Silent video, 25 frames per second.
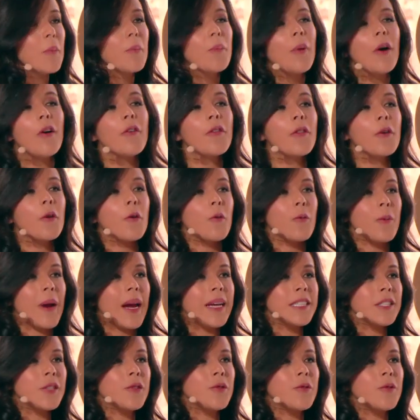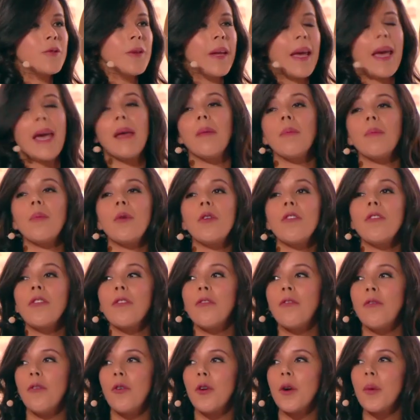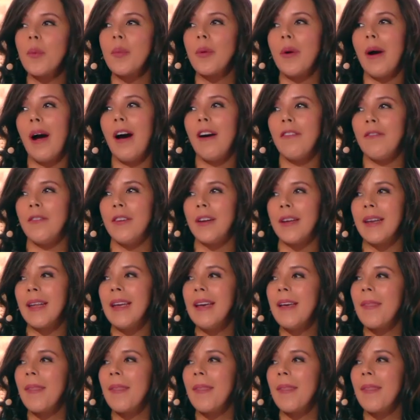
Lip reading: both grassroots and both for-profit,